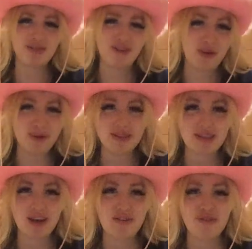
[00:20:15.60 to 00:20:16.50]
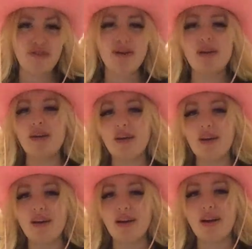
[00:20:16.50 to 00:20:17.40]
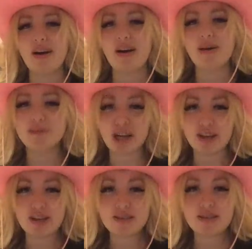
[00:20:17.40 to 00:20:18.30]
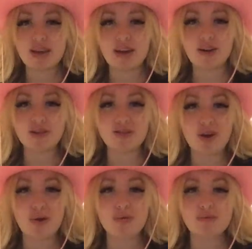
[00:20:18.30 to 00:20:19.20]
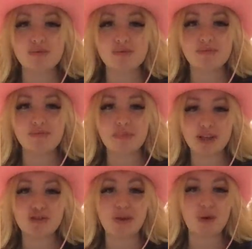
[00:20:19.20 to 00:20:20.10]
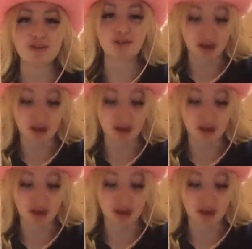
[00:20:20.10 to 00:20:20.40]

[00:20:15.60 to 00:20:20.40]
for you and stuff, I'm jealous. And also make sure they wash their